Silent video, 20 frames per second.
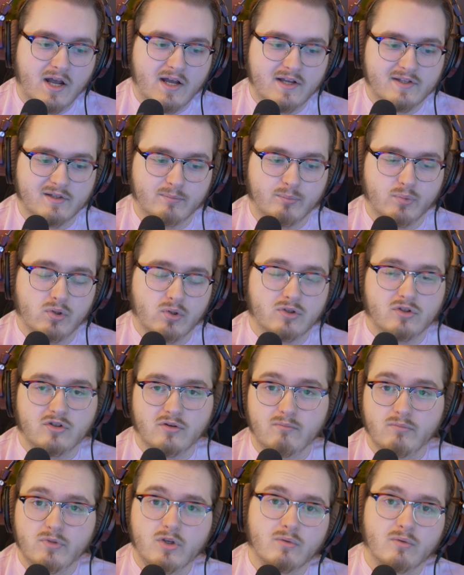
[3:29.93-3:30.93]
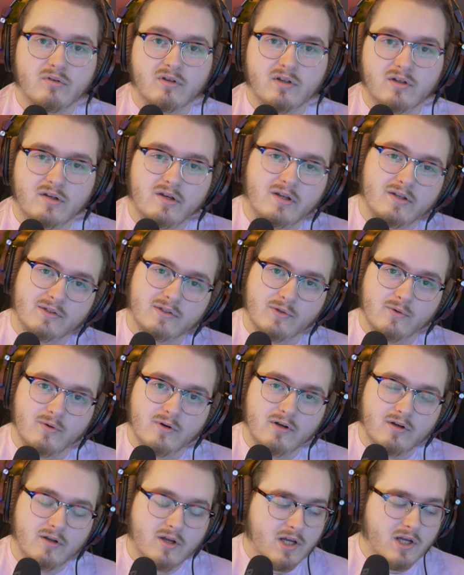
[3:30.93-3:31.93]
as a push to mute in
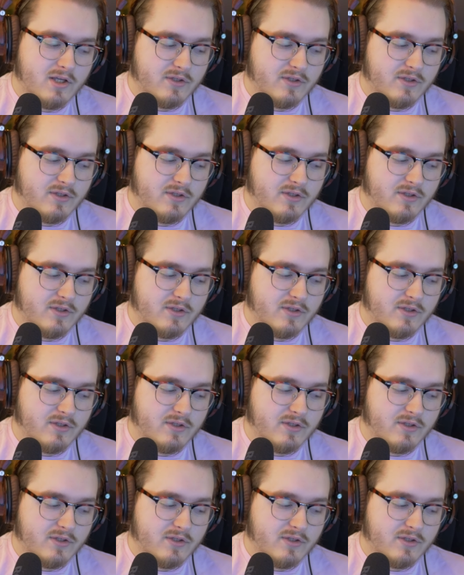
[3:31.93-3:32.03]
Discord.